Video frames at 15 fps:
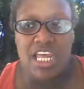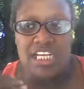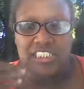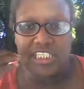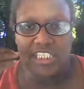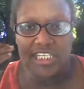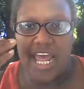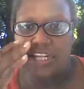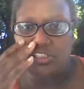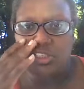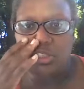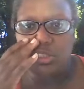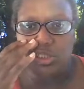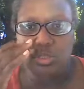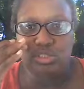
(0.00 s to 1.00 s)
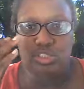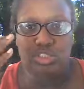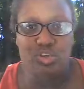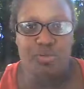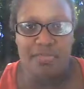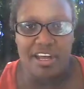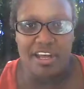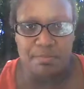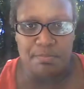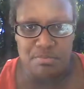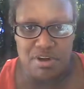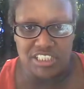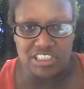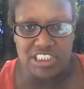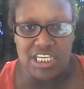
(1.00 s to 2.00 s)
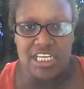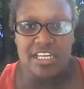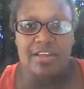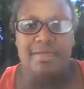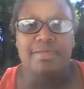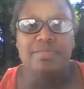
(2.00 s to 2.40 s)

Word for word: to not do too much brushing